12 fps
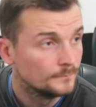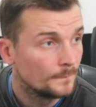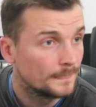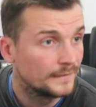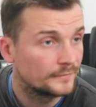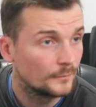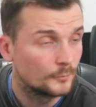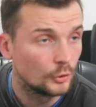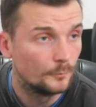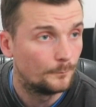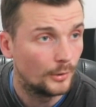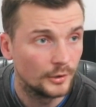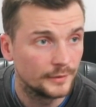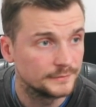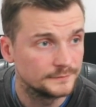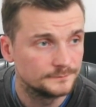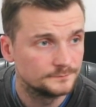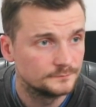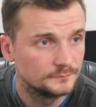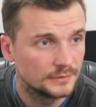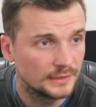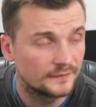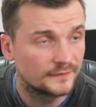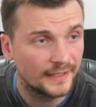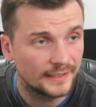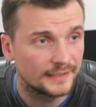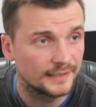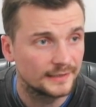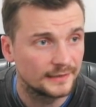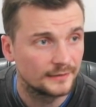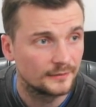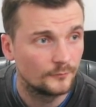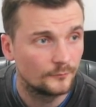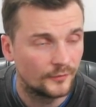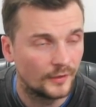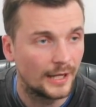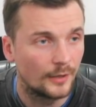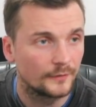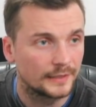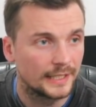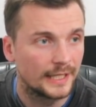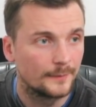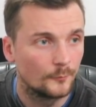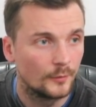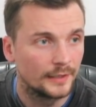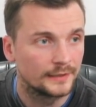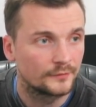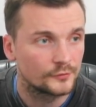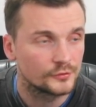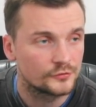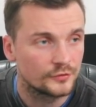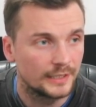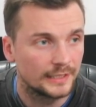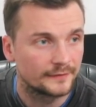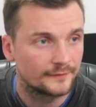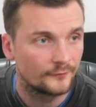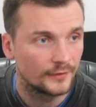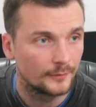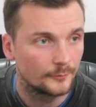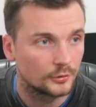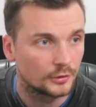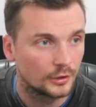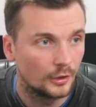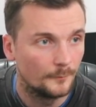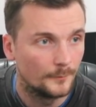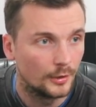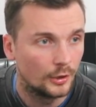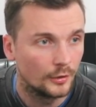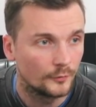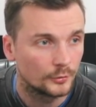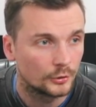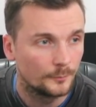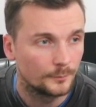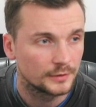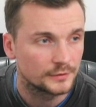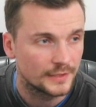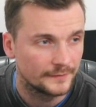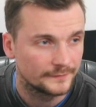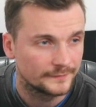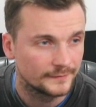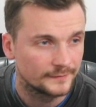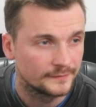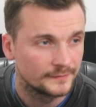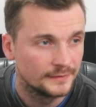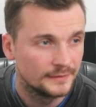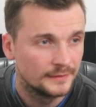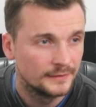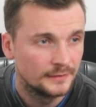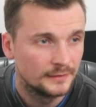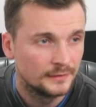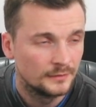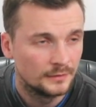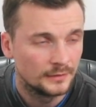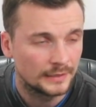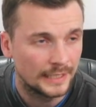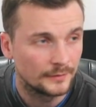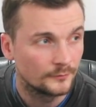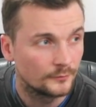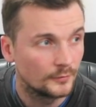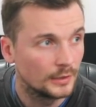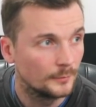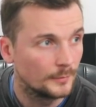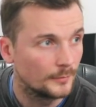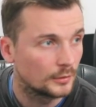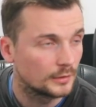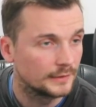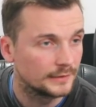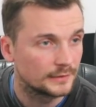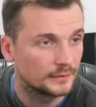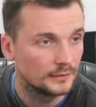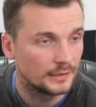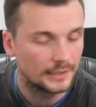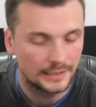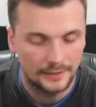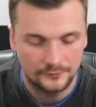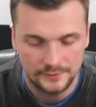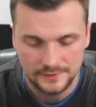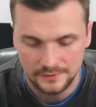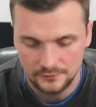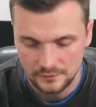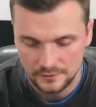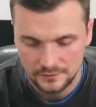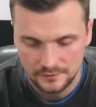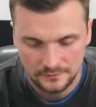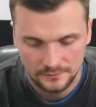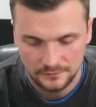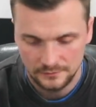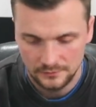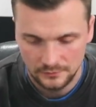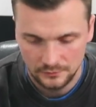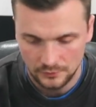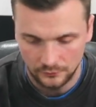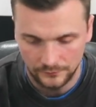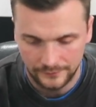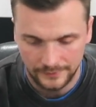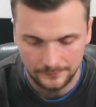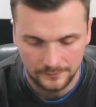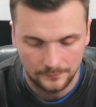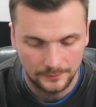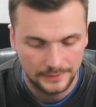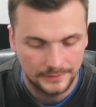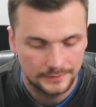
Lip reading: it's a good point. You take it for how the game went. It's frustrating because I felt like we could have got more and there were a couple of chances. Again, if we're a little bit more clinical, like Aronson just don't seem to be